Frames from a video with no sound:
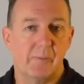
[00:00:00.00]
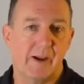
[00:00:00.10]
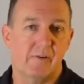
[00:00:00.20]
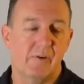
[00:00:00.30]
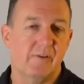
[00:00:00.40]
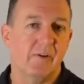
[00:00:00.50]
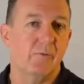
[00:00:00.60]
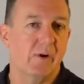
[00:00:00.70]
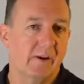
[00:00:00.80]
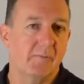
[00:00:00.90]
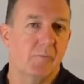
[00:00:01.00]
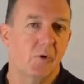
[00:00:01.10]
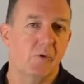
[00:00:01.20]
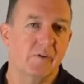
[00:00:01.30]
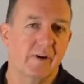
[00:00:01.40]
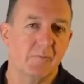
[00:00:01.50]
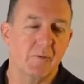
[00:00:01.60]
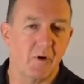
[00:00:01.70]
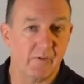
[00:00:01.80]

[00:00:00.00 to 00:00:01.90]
boundaries that are really important, and we might